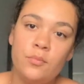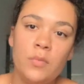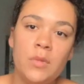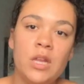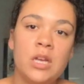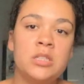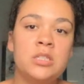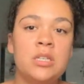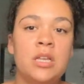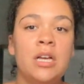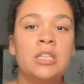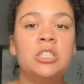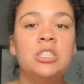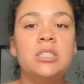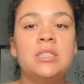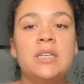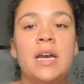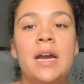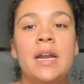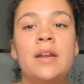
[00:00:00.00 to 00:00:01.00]
So that's
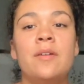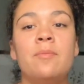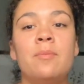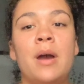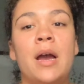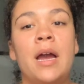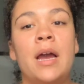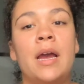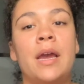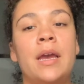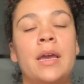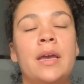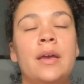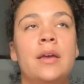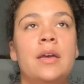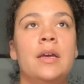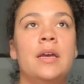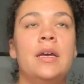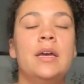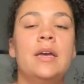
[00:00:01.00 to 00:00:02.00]
just kind of my
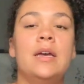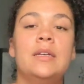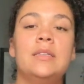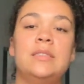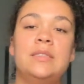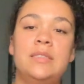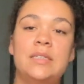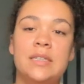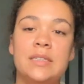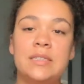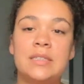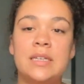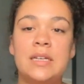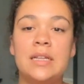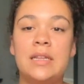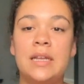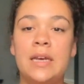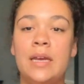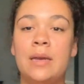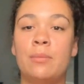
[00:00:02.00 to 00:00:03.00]

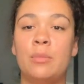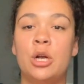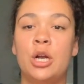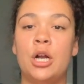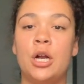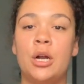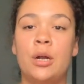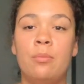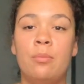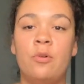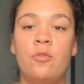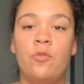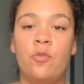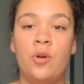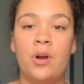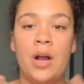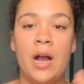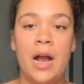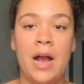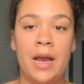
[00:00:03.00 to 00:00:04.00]
disclaimer
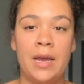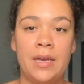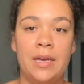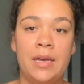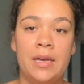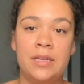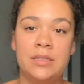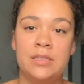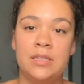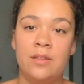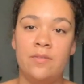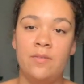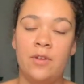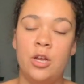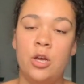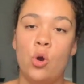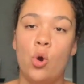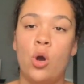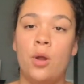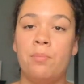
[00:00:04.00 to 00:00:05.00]
before I get into the
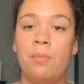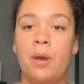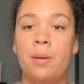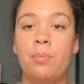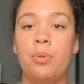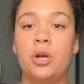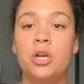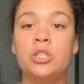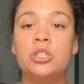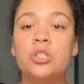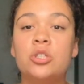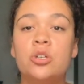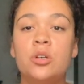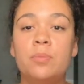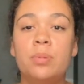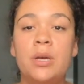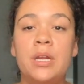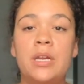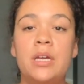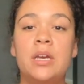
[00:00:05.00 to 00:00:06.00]
video on my personal
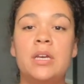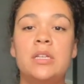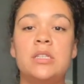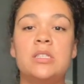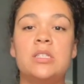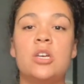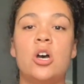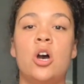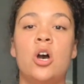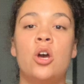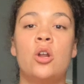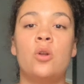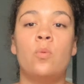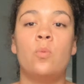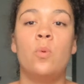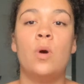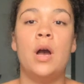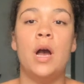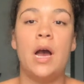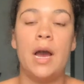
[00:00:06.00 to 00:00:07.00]
opinions on
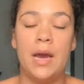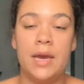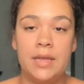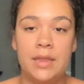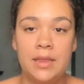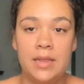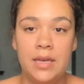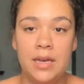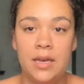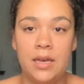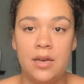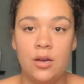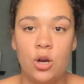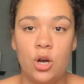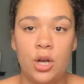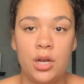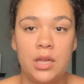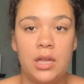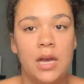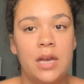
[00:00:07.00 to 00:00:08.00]
what I think
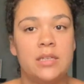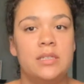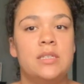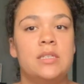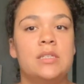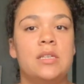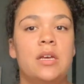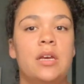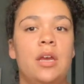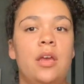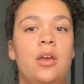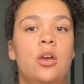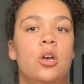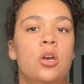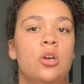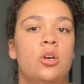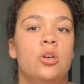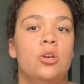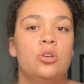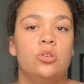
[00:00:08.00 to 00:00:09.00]
are classes that
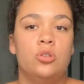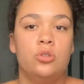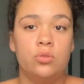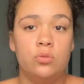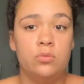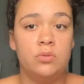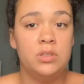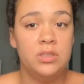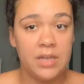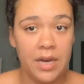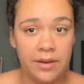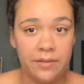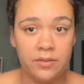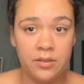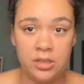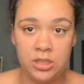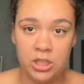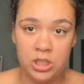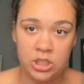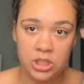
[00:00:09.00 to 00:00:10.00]
you
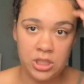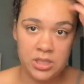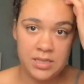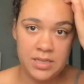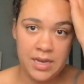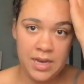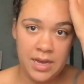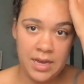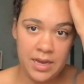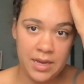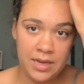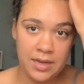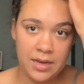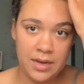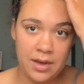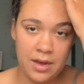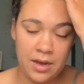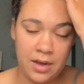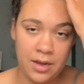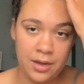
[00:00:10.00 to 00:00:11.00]
definitely should take.
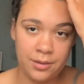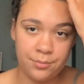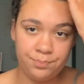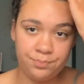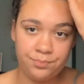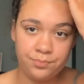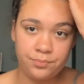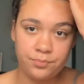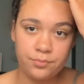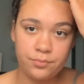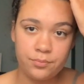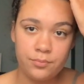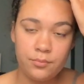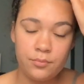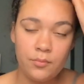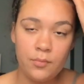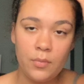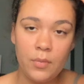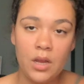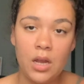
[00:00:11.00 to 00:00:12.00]

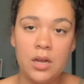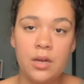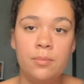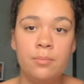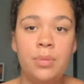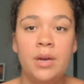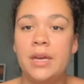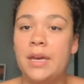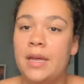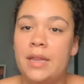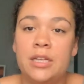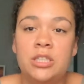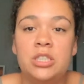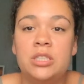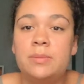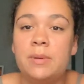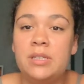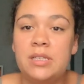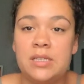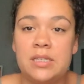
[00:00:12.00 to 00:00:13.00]
But yeah, that's
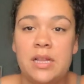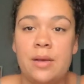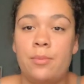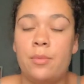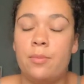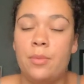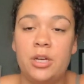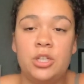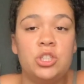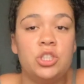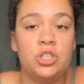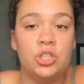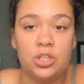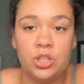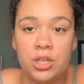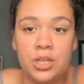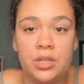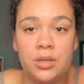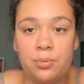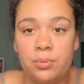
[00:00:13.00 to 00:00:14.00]
just my disclaimer. Make sure you
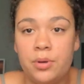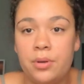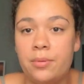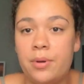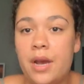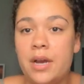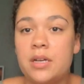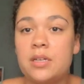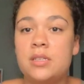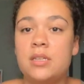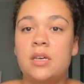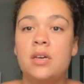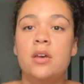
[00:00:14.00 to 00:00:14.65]
look at the prereqs